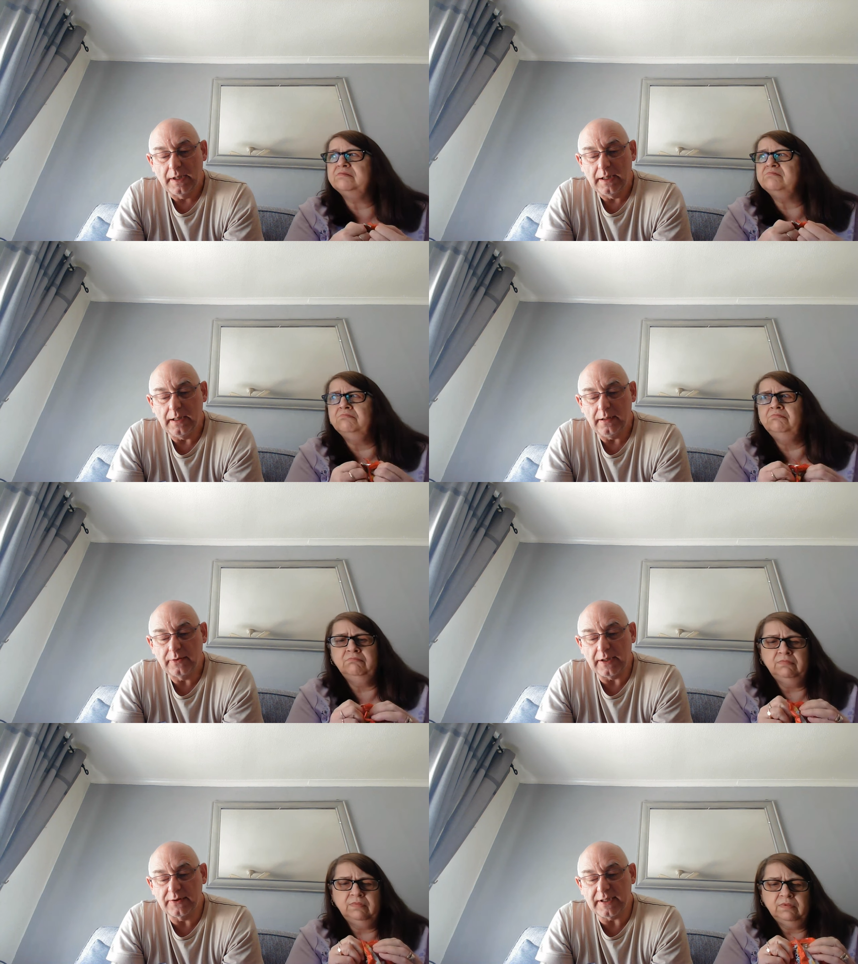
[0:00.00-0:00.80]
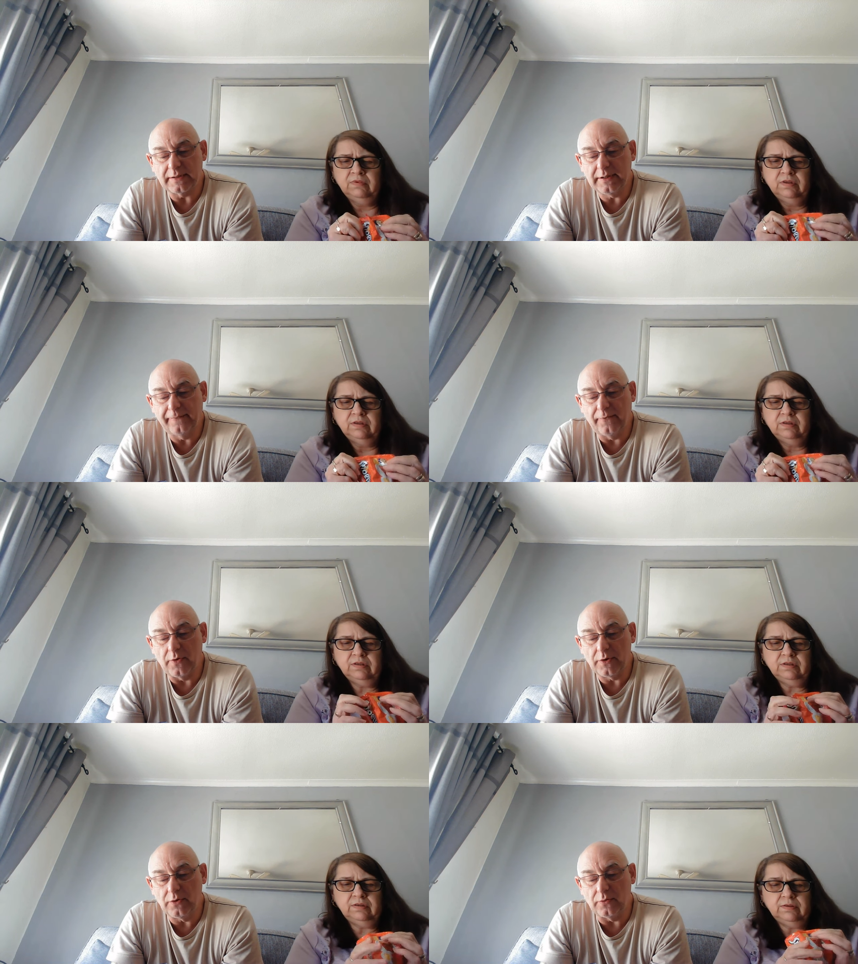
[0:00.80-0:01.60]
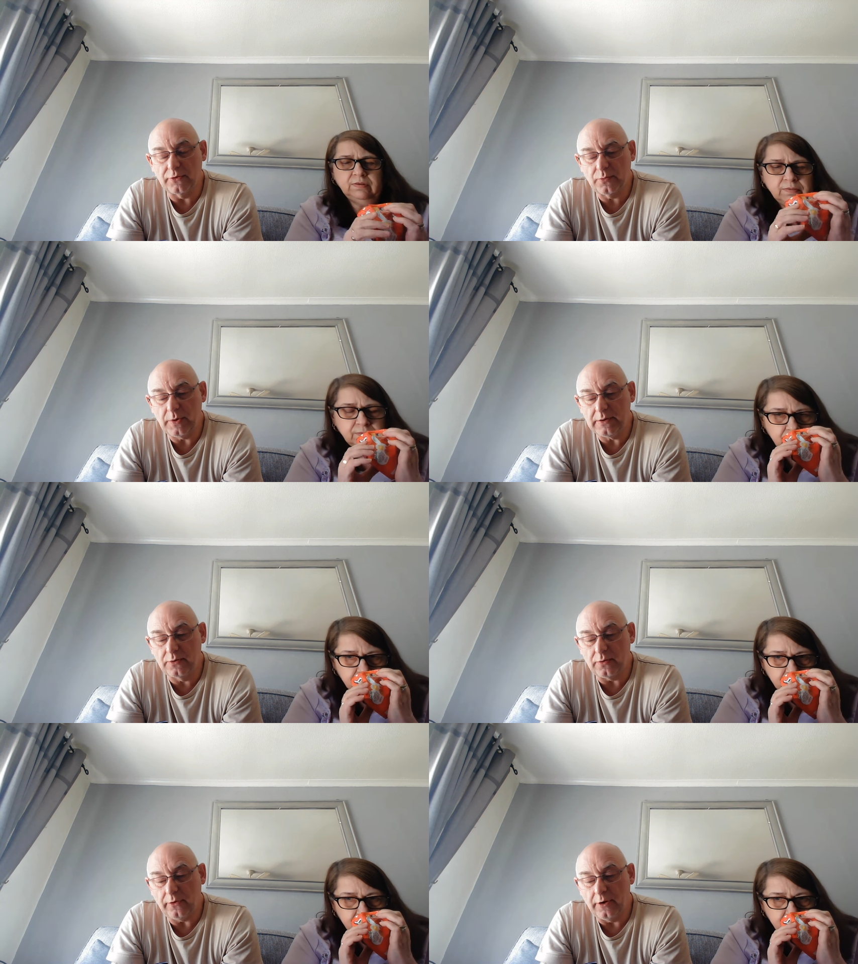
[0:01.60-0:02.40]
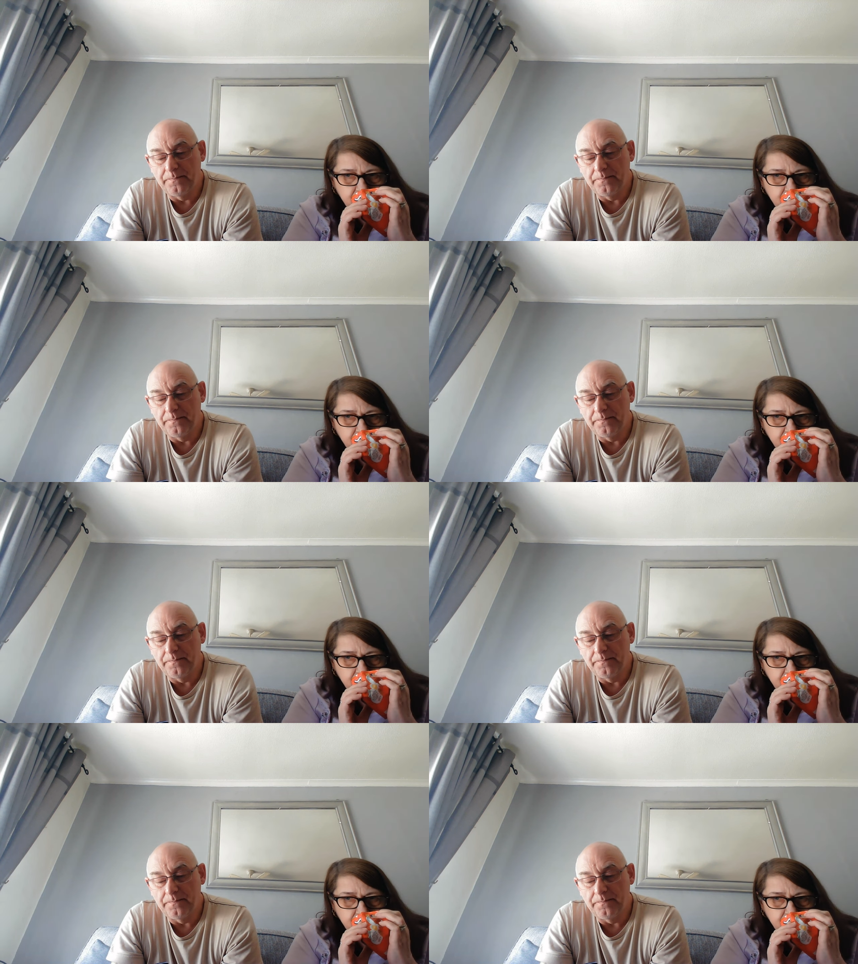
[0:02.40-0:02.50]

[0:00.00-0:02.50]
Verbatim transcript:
Speaker 1: Yeah, that satisfy your sweet tooth.